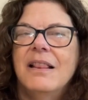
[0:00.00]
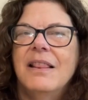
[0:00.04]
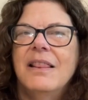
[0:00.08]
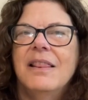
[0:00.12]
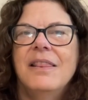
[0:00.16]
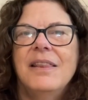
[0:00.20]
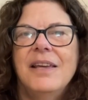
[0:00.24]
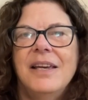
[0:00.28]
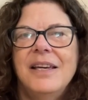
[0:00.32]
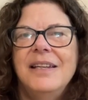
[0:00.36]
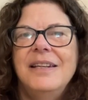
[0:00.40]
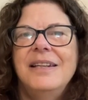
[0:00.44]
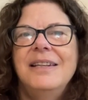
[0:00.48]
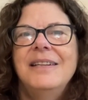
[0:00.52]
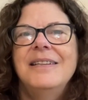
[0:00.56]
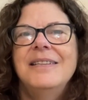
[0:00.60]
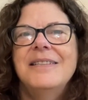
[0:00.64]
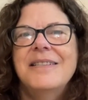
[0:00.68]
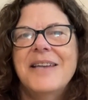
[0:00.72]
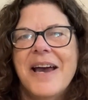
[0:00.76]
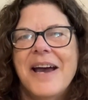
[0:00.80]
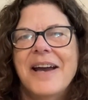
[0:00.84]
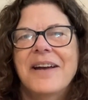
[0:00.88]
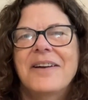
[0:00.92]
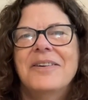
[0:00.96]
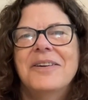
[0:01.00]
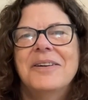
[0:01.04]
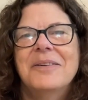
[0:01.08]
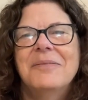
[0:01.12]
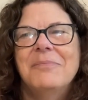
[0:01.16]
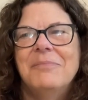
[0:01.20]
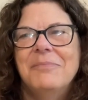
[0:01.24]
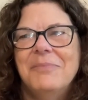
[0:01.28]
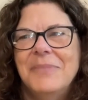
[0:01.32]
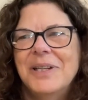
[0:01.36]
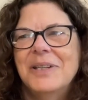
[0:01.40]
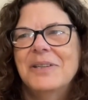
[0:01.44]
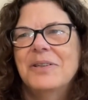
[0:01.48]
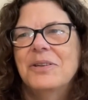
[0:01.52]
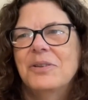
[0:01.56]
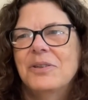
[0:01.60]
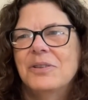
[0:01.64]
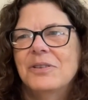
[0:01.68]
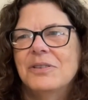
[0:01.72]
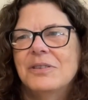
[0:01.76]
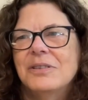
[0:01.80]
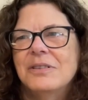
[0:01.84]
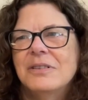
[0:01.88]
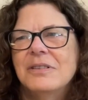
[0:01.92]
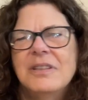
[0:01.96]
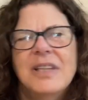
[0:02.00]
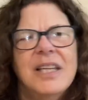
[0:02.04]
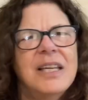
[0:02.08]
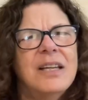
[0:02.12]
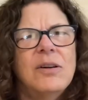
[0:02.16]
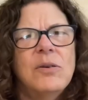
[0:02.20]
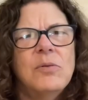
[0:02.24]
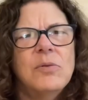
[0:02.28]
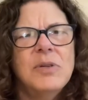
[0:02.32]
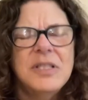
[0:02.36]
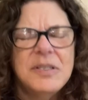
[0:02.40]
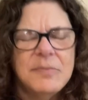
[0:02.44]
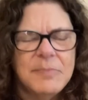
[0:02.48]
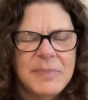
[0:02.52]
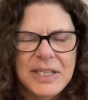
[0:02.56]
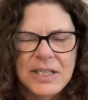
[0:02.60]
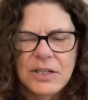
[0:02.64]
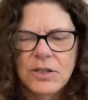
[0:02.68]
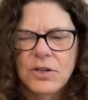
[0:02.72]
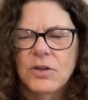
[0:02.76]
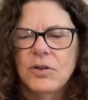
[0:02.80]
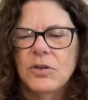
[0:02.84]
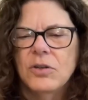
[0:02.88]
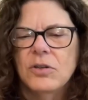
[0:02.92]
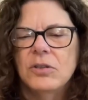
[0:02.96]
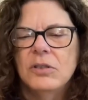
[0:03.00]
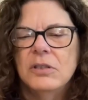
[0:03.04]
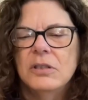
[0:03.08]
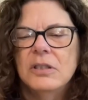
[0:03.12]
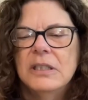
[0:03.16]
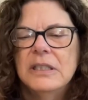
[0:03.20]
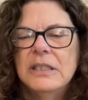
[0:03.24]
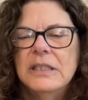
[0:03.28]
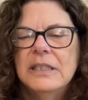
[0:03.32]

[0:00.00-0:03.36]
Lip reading: Then Taggart met a girl. They always meet a girl.